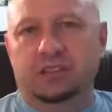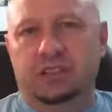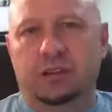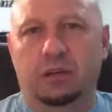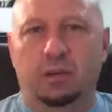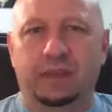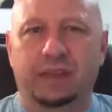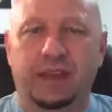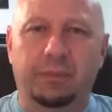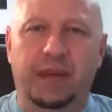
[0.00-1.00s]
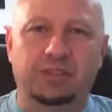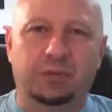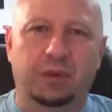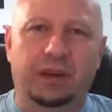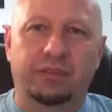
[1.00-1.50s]
you know, with MS,
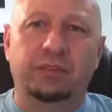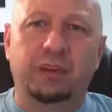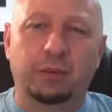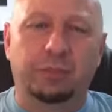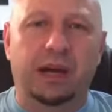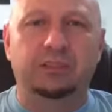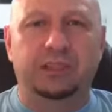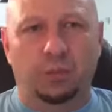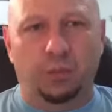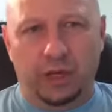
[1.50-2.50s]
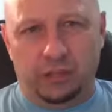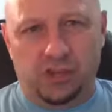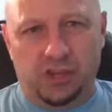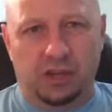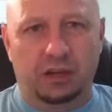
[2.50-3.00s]
whatever, and they're bound in a
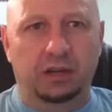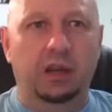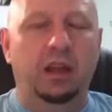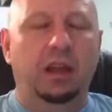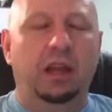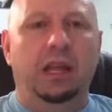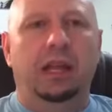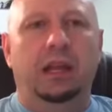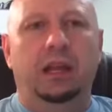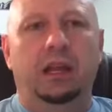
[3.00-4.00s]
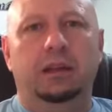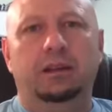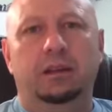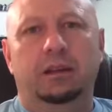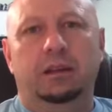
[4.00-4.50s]
wheelchair, and
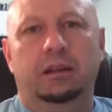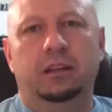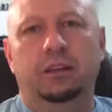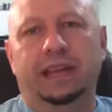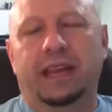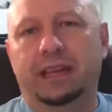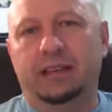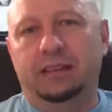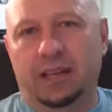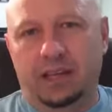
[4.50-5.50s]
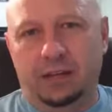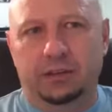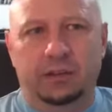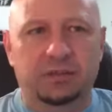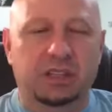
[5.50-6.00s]
you know they can't take care
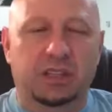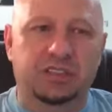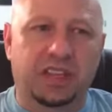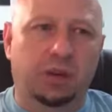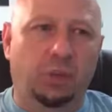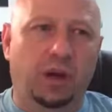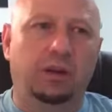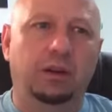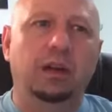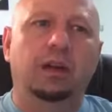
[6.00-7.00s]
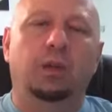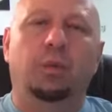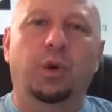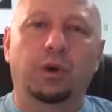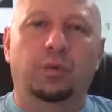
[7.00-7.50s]
of themselves that well.
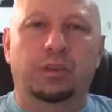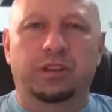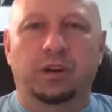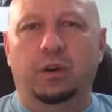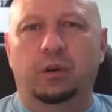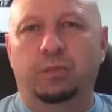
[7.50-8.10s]
What you know,